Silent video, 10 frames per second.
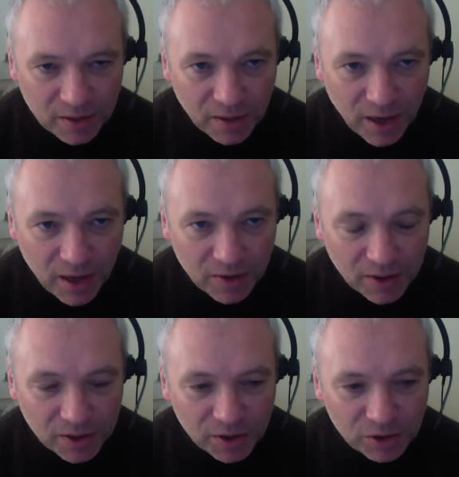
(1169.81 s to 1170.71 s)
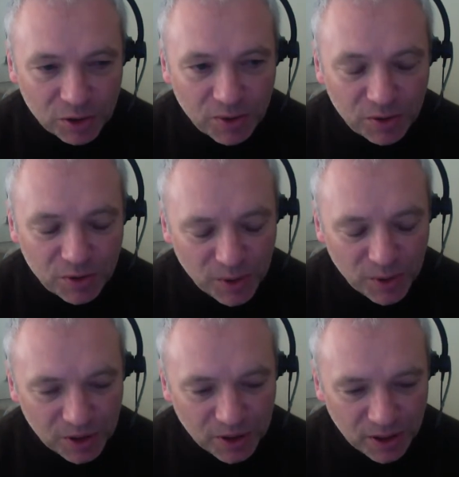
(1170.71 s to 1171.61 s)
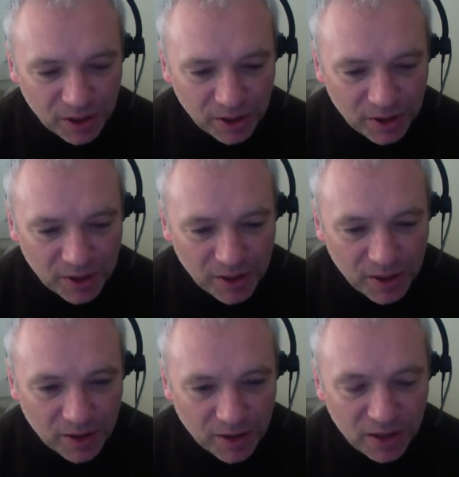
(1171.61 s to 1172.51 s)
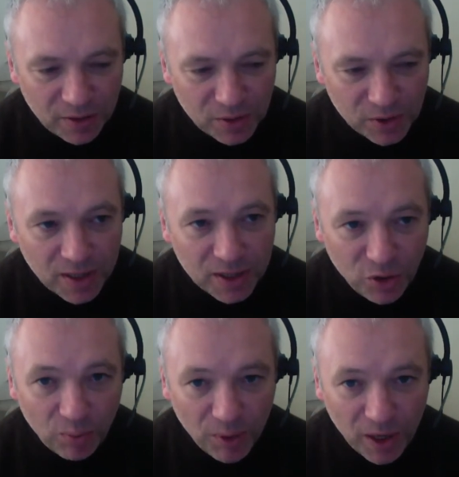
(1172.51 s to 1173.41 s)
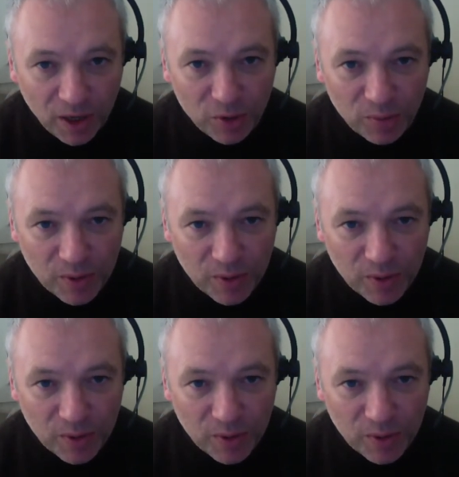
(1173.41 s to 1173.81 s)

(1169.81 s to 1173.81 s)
ethical issues, but it's also, we should consider there's an ethical side to not being open.